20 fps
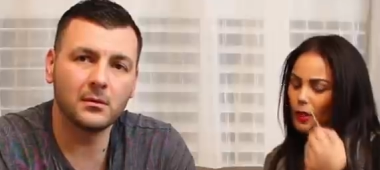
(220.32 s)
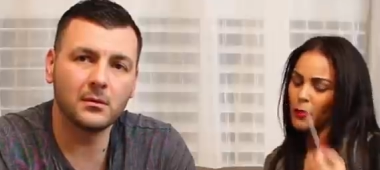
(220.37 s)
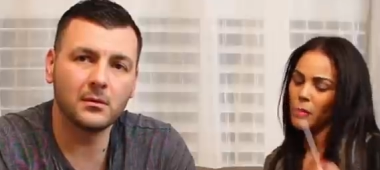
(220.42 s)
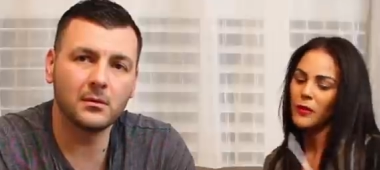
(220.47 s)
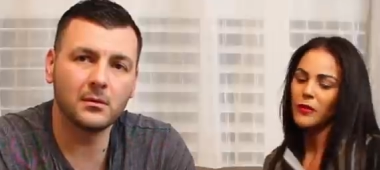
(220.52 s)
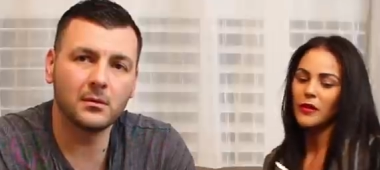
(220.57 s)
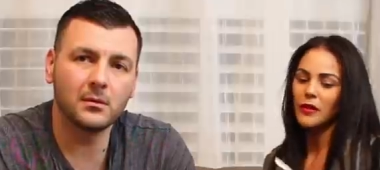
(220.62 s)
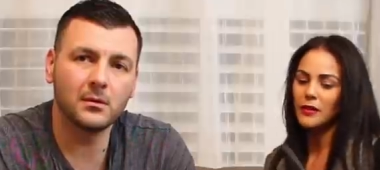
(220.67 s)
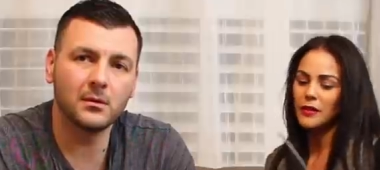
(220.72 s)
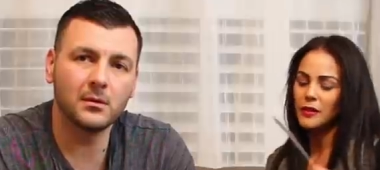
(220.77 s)

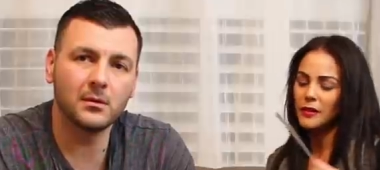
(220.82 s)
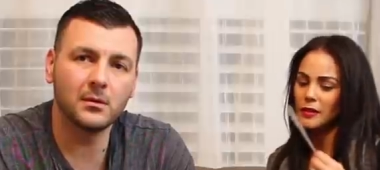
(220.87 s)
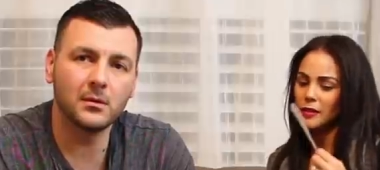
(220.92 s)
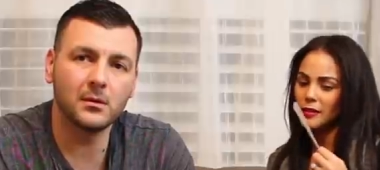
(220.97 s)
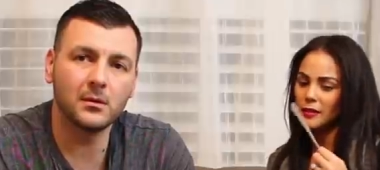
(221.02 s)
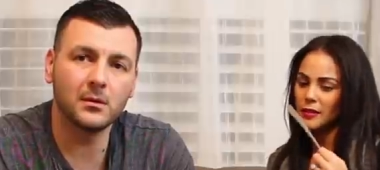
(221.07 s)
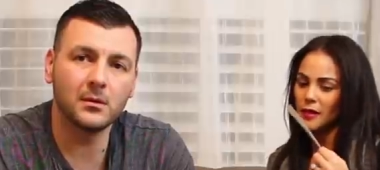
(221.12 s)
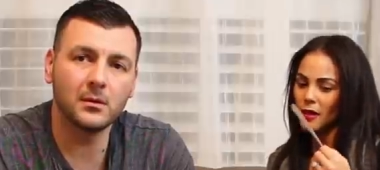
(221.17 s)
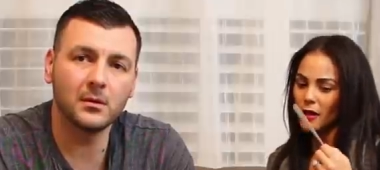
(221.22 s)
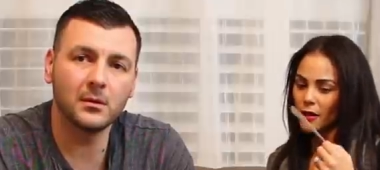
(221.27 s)
Speaker 1: But this
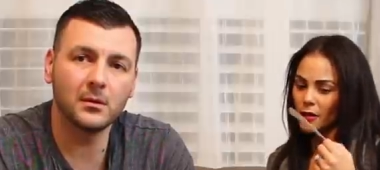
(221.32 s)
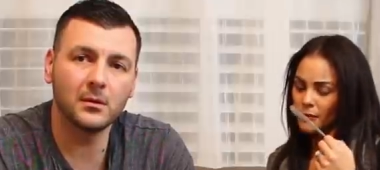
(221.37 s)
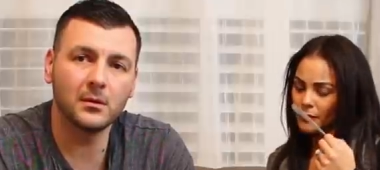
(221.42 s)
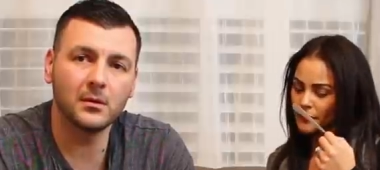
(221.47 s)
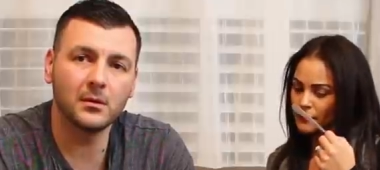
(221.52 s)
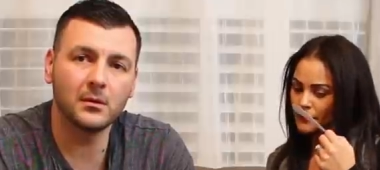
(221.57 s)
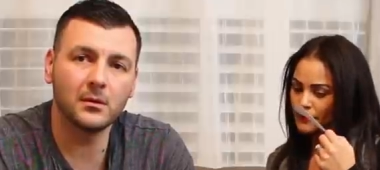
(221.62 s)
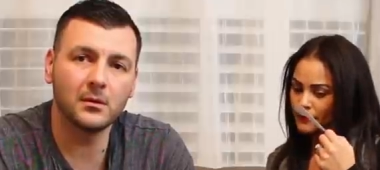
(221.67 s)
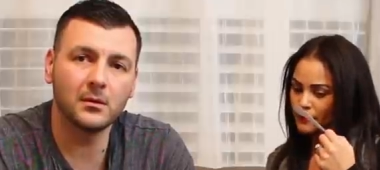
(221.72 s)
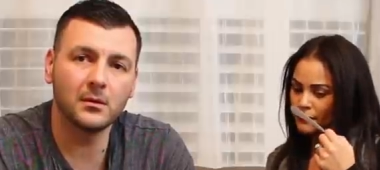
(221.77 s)
is, uh,
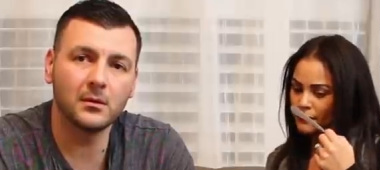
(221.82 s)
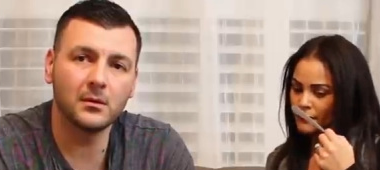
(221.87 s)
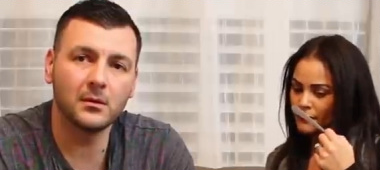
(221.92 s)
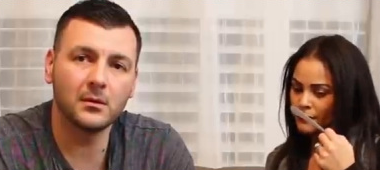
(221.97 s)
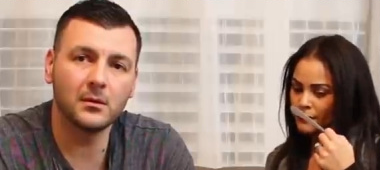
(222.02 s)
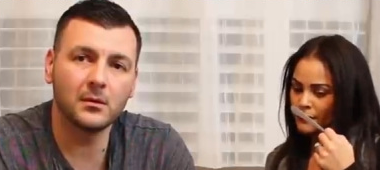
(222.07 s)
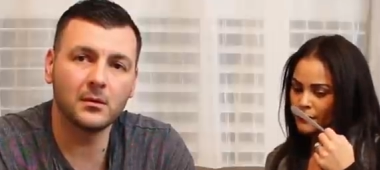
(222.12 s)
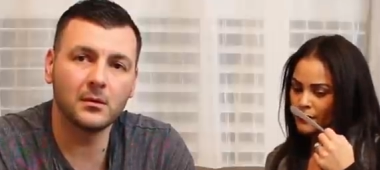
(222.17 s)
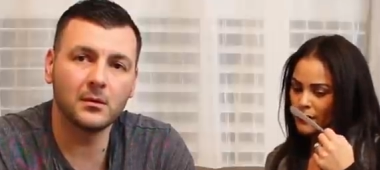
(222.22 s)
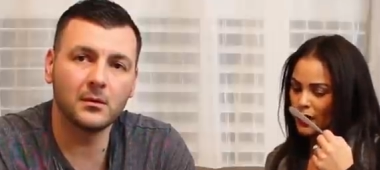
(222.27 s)

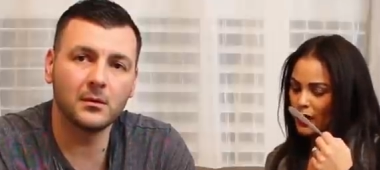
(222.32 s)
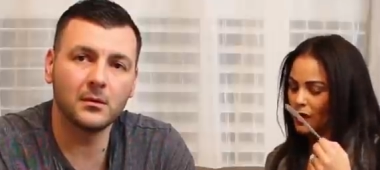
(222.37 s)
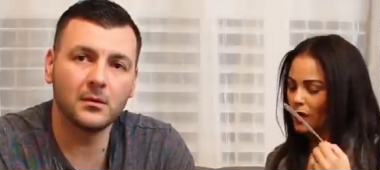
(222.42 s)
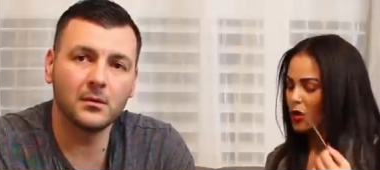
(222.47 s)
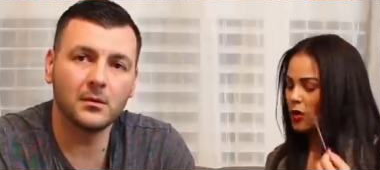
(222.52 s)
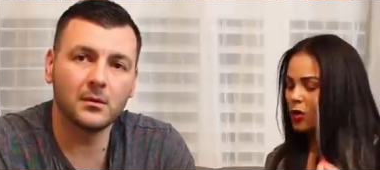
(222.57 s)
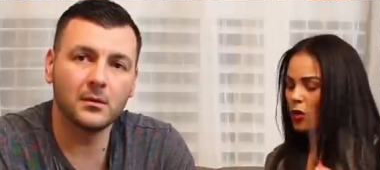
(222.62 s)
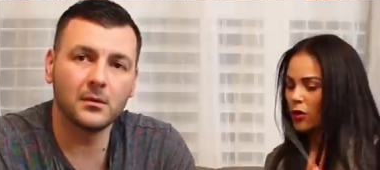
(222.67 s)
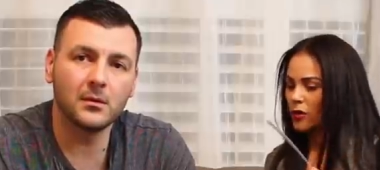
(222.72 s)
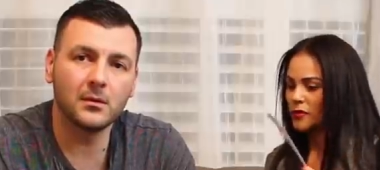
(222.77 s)
and
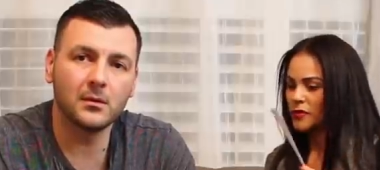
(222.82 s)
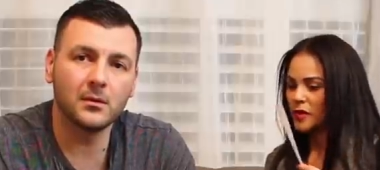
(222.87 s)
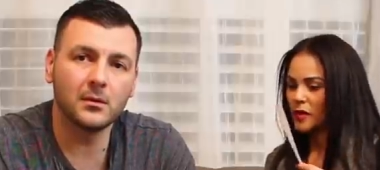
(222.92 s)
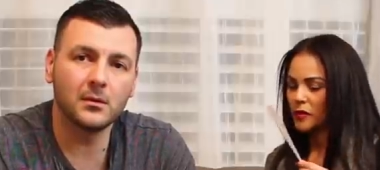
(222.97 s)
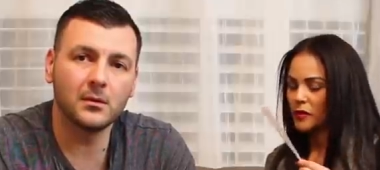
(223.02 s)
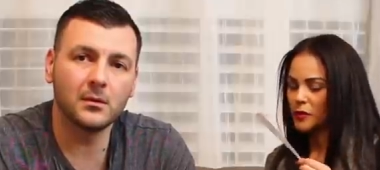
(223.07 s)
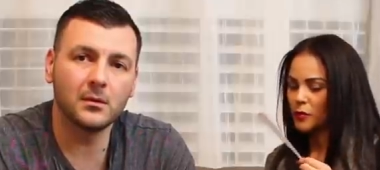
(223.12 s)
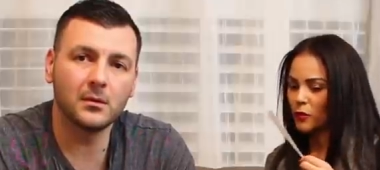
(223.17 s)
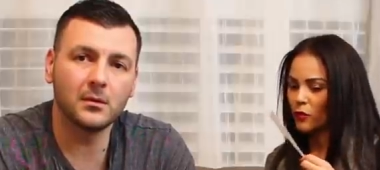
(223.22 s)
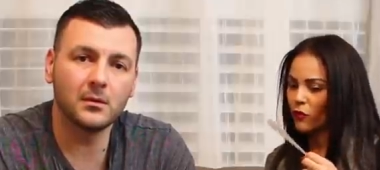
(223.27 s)
I know I've
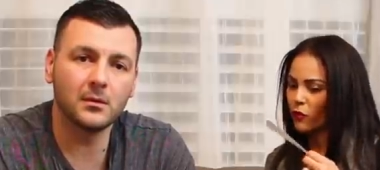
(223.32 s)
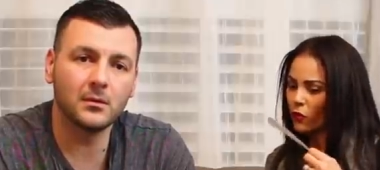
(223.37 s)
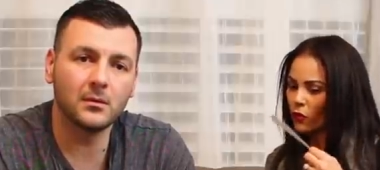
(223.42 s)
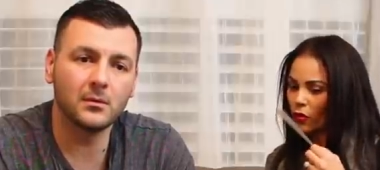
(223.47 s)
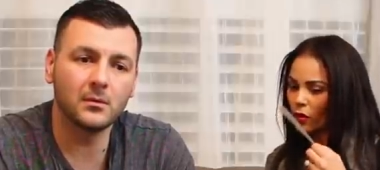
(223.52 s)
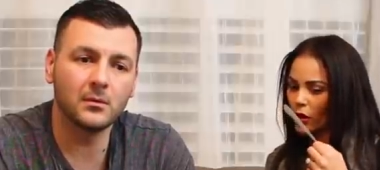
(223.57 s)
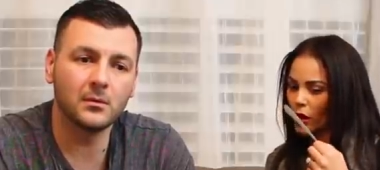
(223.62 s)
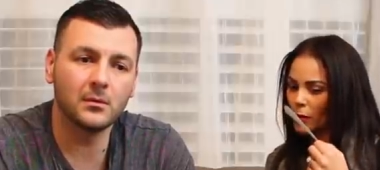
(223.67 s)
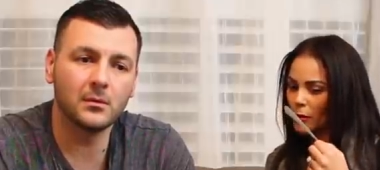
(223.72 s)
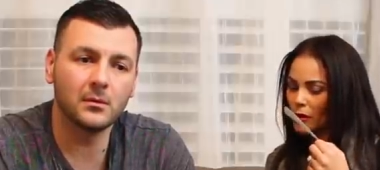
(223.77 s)
said this
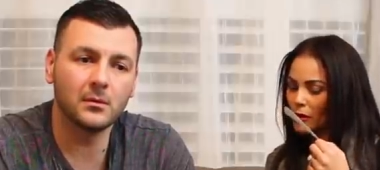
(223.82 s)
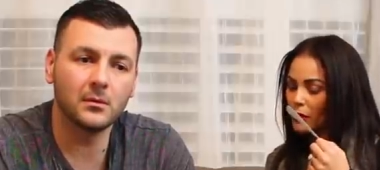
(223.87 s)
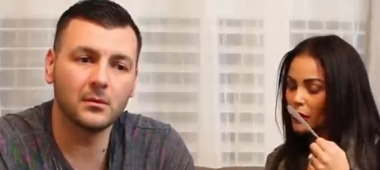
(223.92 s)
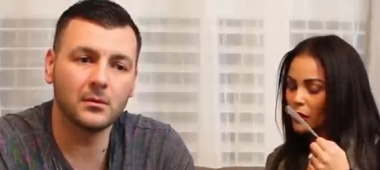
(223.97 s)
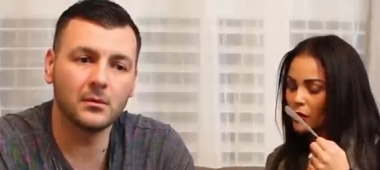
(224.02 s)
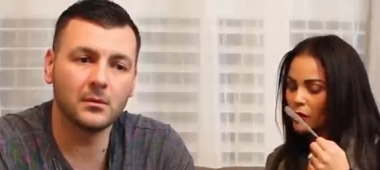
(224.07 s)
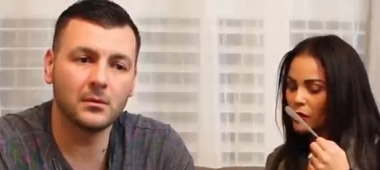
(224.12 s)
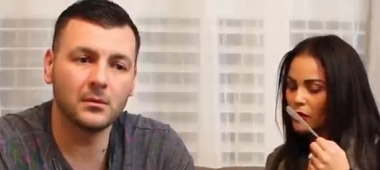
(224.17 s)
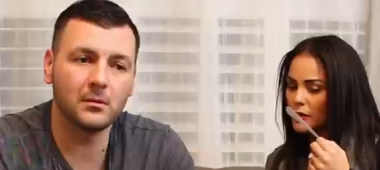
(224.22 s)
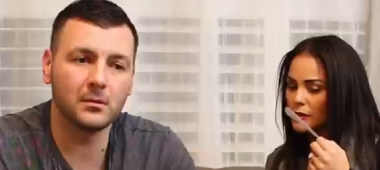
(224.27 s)
before, I mean,
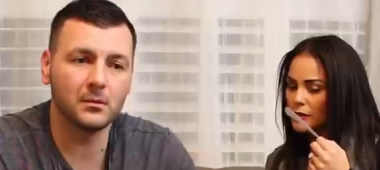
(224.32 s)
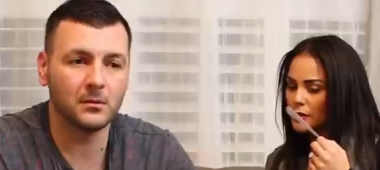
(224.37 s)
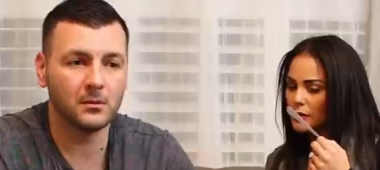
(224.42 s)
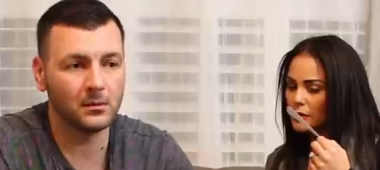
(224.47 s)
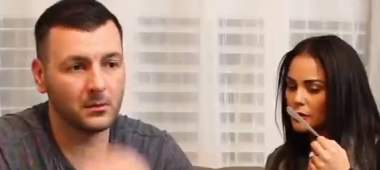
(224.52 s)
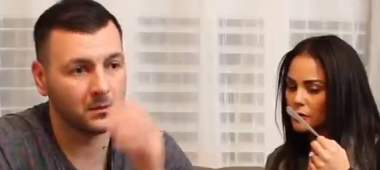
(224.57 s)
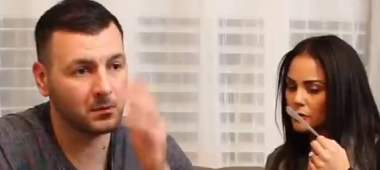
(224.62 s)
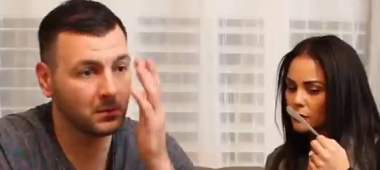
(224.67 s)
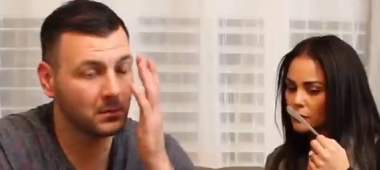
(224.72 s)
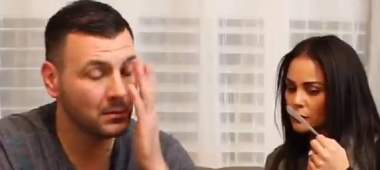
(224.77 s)
like
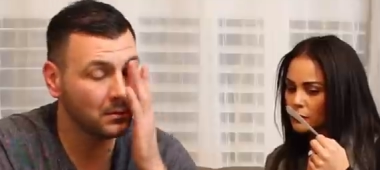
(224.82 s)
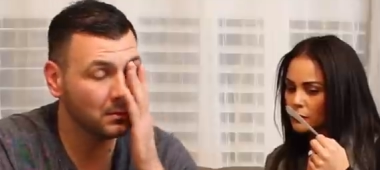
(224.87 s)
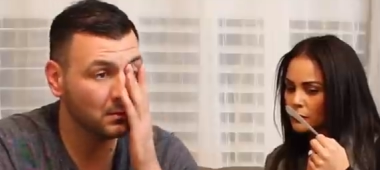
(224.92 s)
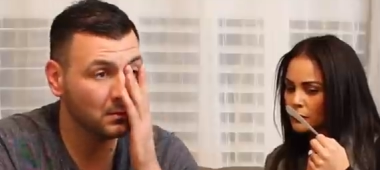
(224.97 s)
this